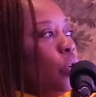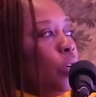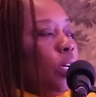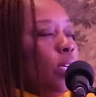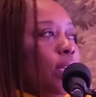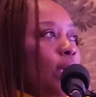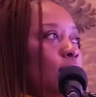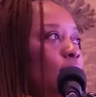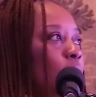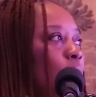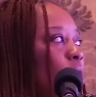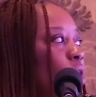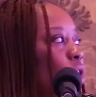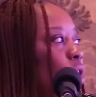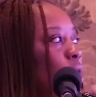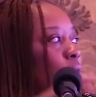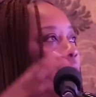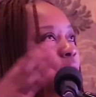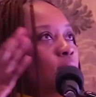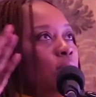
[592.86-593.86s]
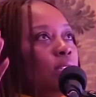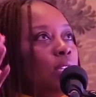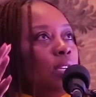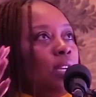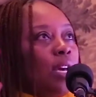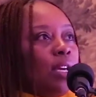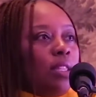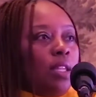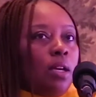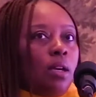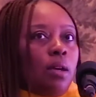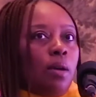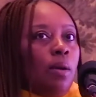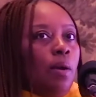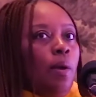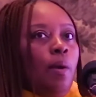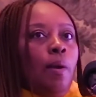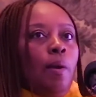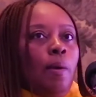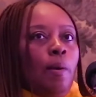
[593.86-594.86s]
your organization has certain other
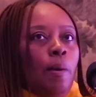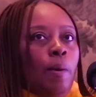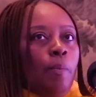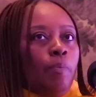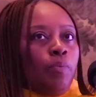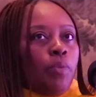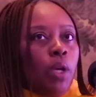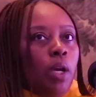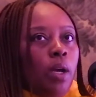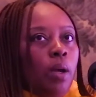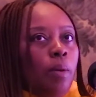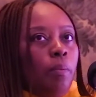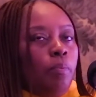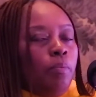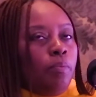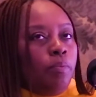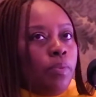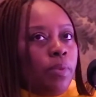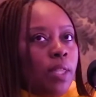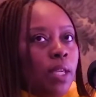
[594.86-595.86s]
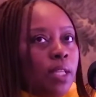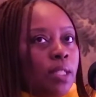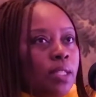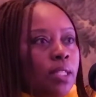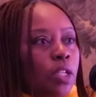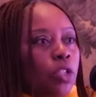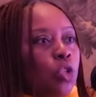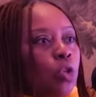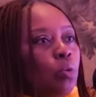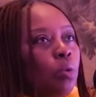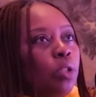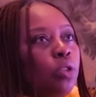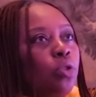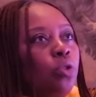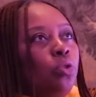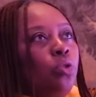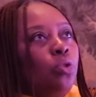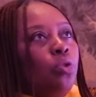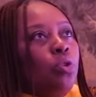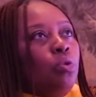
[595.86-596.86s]
things that you want
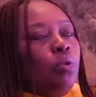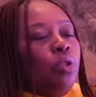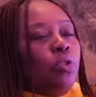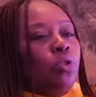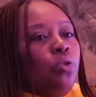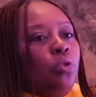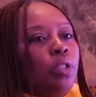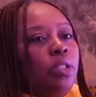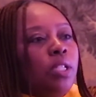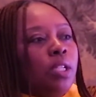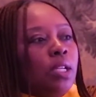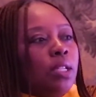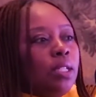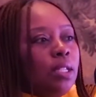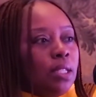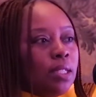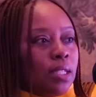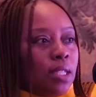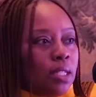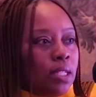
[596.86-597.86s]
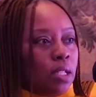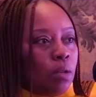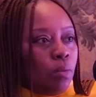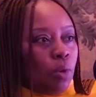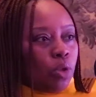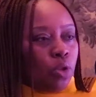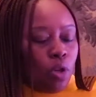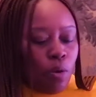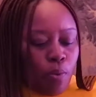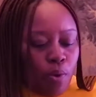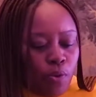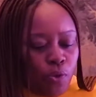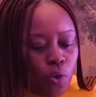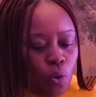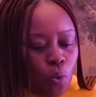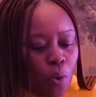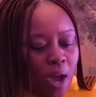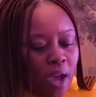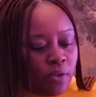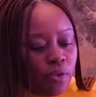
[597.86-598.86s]
to do. You want to do a ticketing system on top of
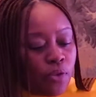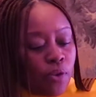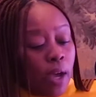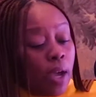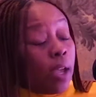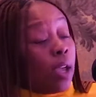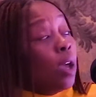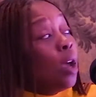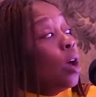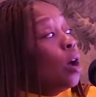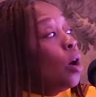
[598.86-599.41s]
your Wi-Fi.